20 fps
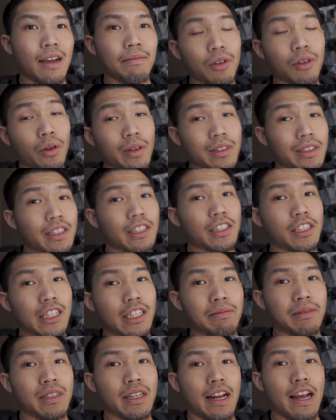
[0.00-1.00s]
I'm going to the
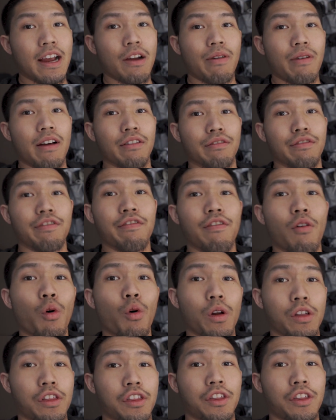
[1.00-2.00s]
gym today around
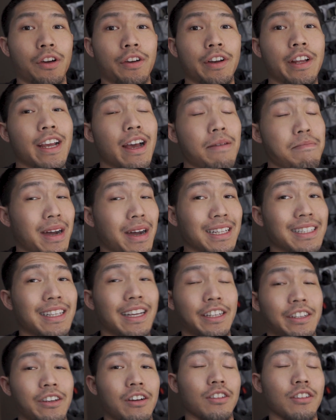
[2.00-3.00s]
4:30. I might
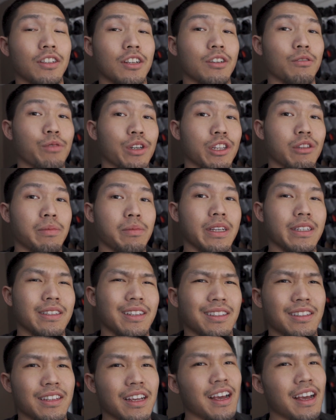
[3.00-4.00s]
take y'all along with me
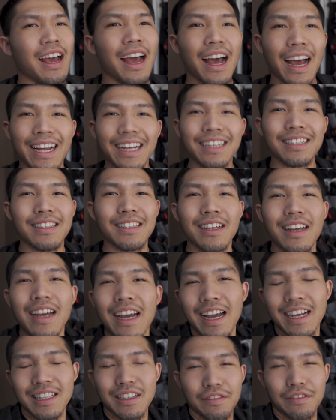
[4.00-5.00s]
since I guess
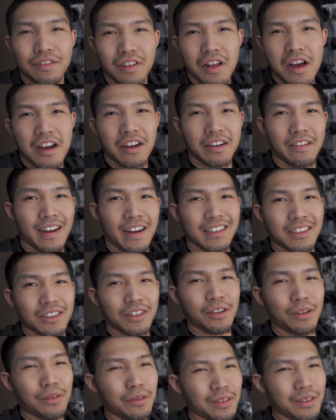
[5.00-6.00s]
it's a vlog, right?
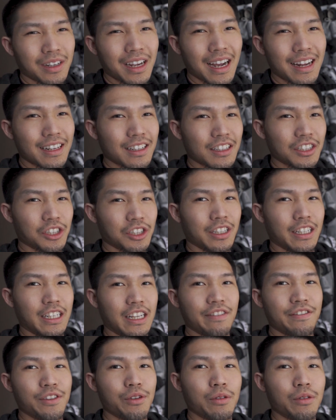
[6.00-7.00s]
So kind of
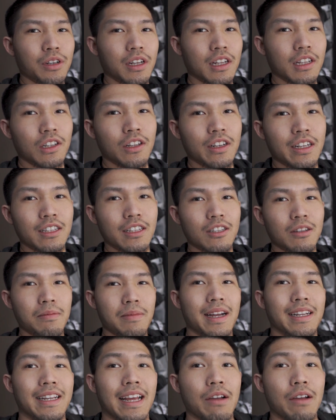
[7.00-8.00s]
give you a look into
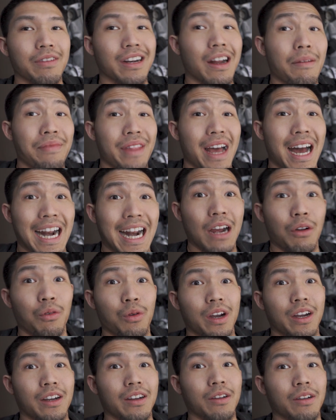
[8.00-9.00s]
my day when I'm not at
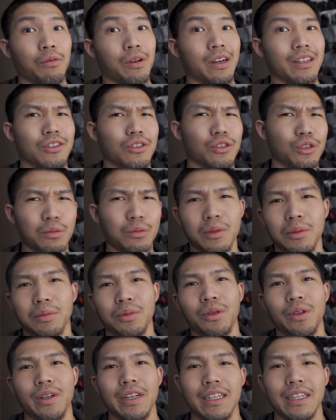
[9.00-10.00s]
work, where it's super
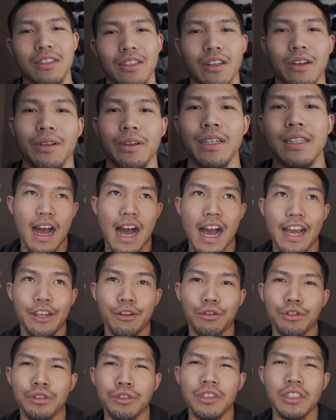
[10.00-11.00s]
boring. So I
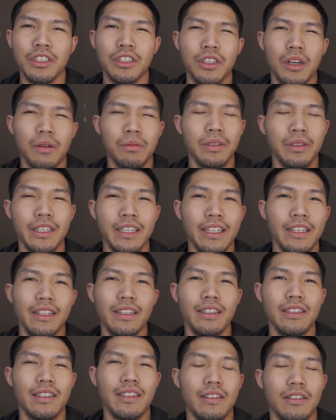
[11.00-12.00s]
usually don't
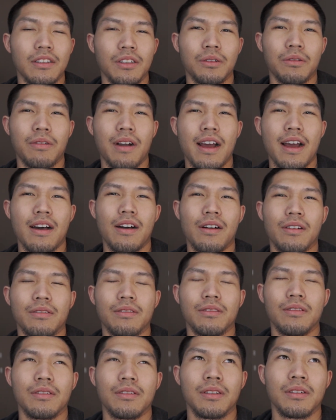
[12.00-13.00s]
eat till
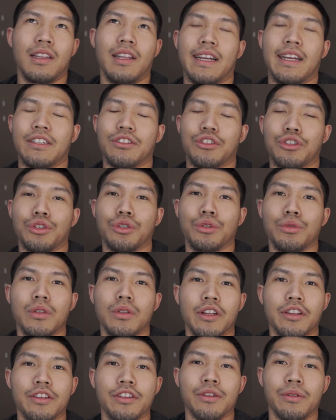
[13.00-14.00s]
around like 2
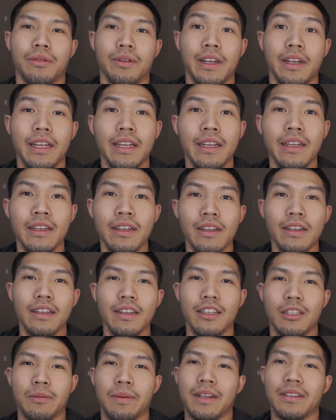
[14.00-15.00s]
or 3,
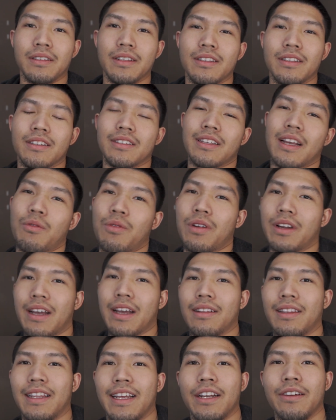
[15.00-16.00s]
especially since I work
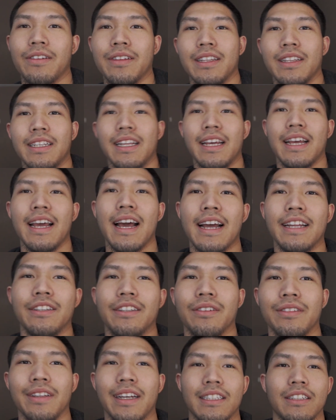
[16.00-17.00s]
out later in the day. I
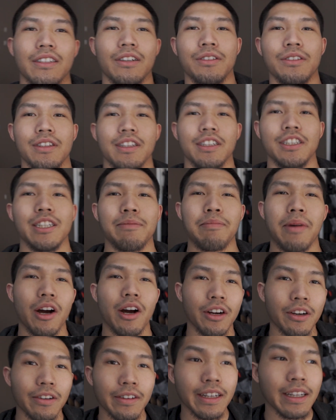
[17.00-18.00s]
don't like to go to the gym
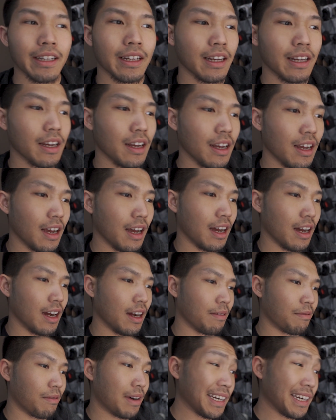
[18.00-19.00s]
hungry.
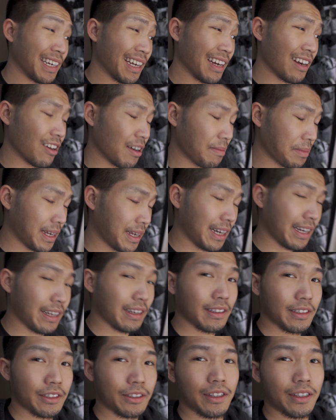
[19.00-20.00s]
Right now I'm getting
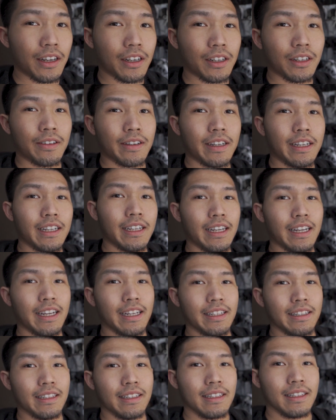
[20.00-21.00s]
a little hungry
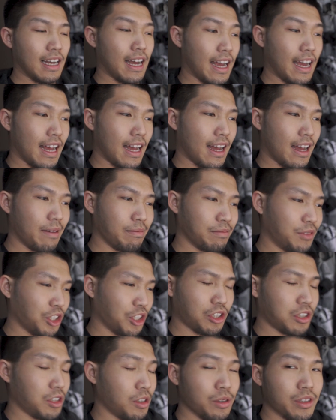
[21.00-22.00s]
and I'm
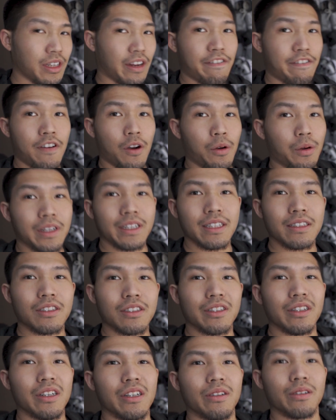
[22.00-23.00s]
just losing focus,
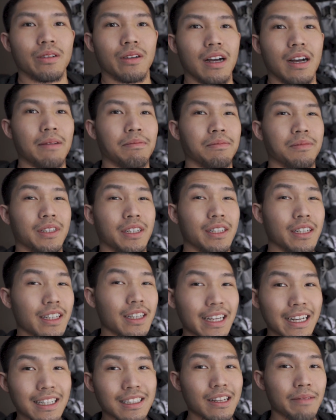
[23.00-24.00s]
so I'm
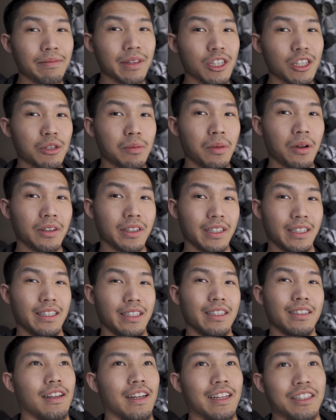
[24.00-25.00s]
gonna get something small to
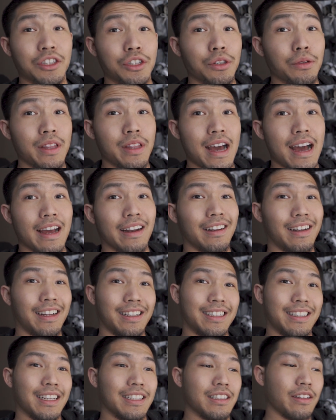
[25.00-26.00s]
eat. Let's do that.
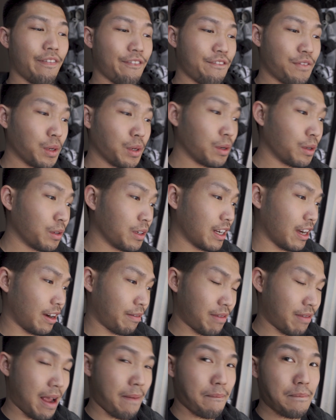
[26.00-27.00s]
Let's get some food,
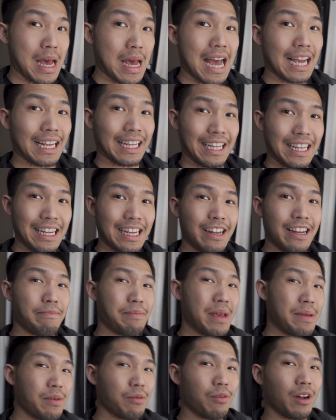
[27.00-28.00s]
come right back, eat,
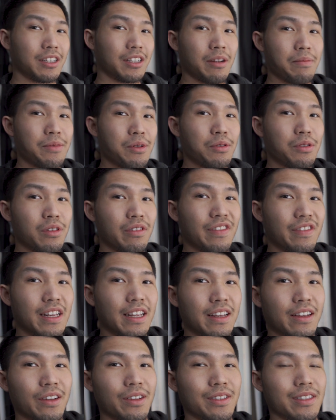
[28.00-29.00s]
maybe watch some YouTube
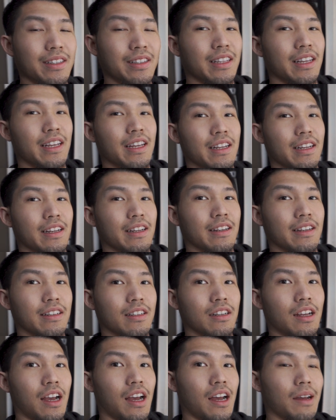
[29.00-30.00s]
videos, and
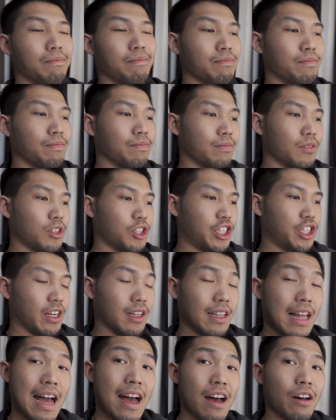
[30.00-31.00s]
then
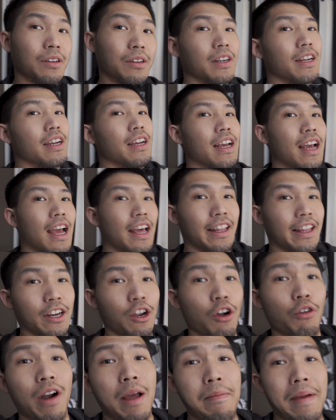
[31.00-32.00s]
chill out, and then
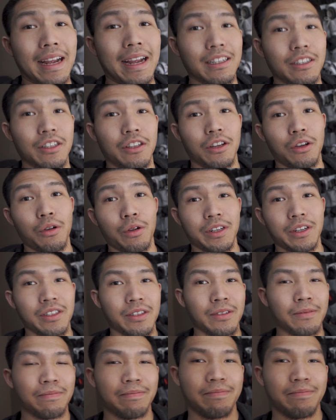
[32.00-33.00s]
go right back into the course.